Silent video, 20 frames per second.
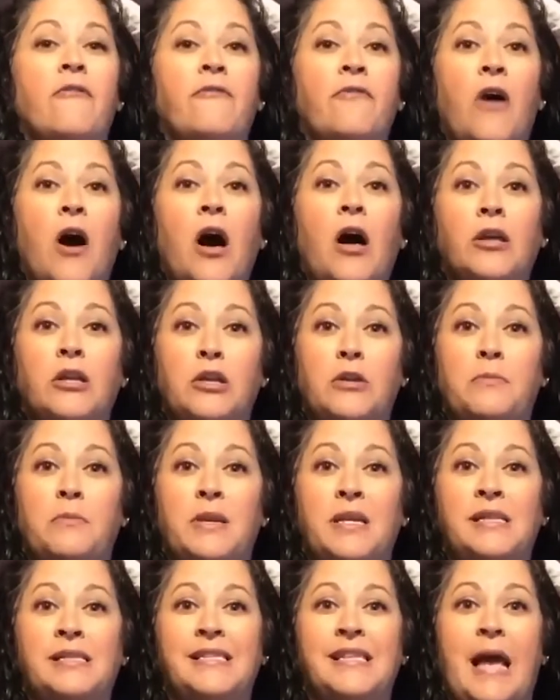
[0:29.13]
Volume
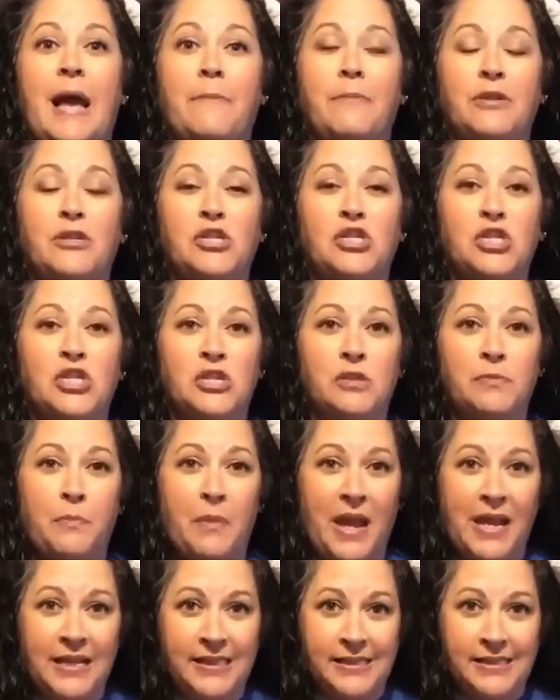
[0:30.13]
means how much
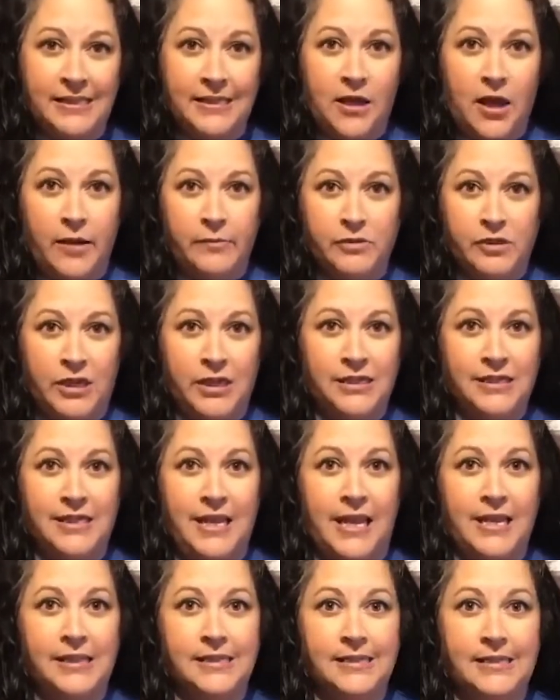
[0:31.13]
space an object
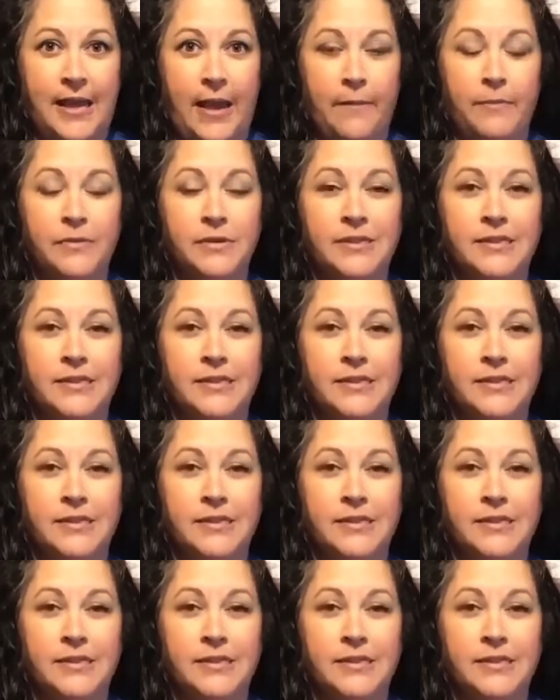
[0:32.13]
takes up.